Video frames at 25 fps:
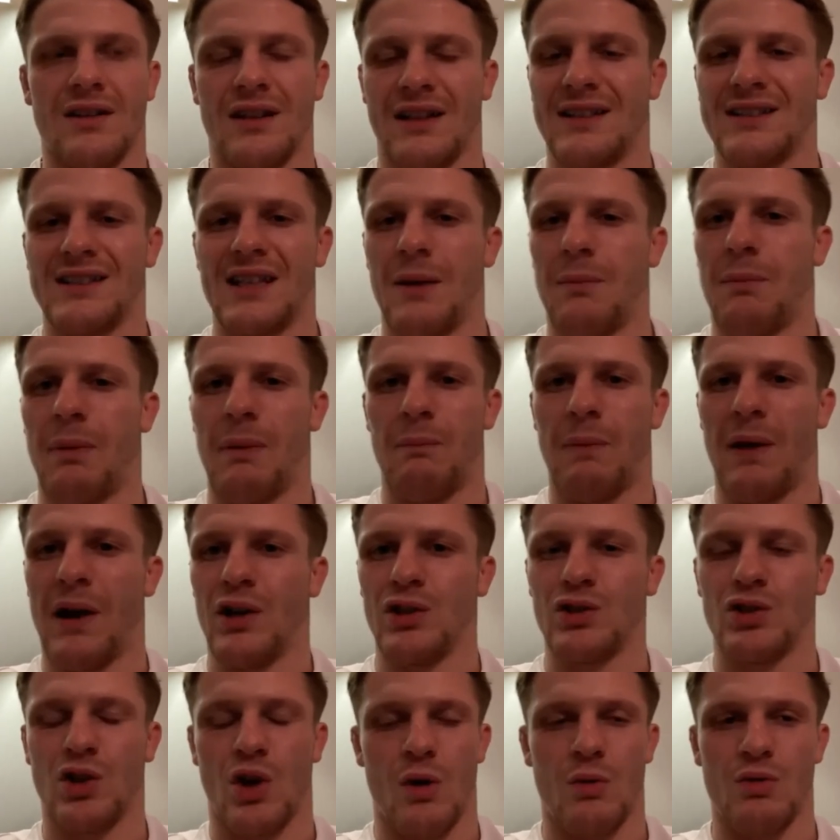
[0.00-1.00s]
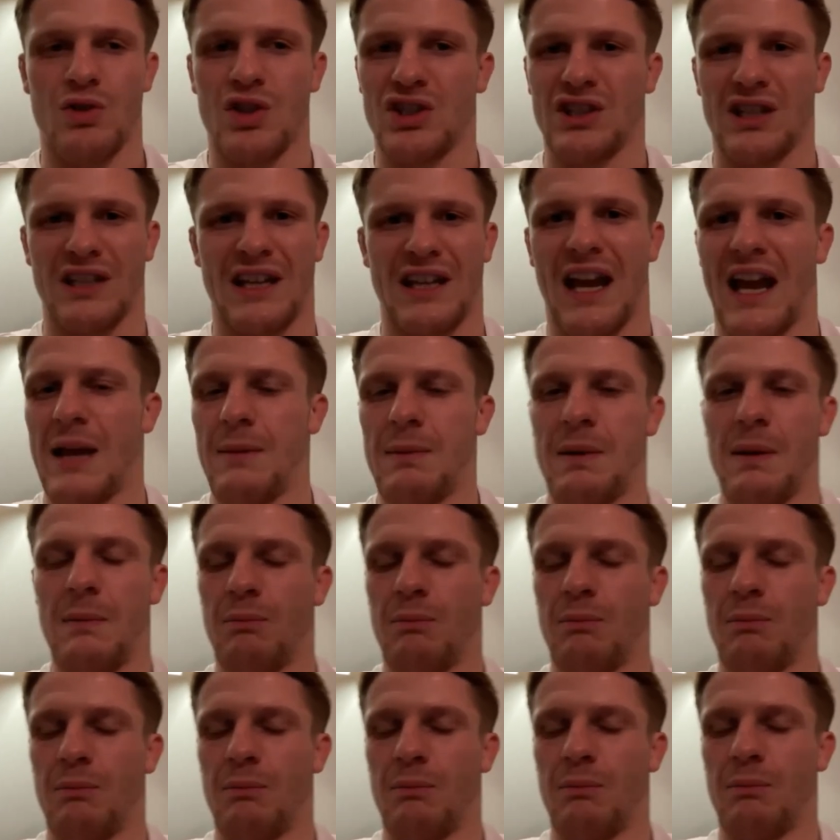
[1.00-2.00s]
Like I said, but Bellator was just a guy
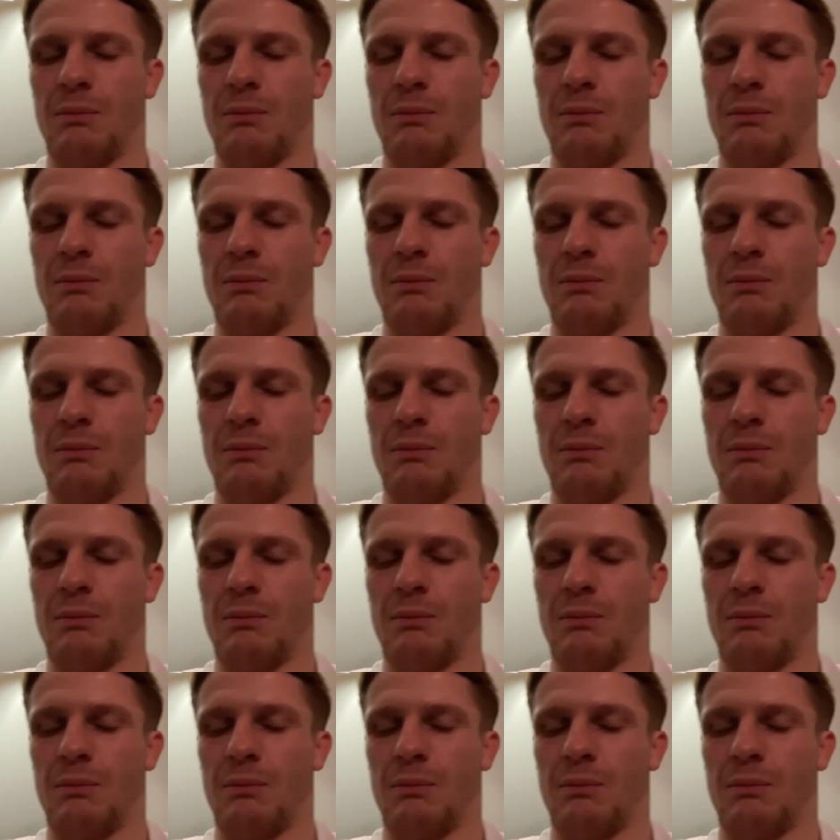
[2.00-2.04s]
being brought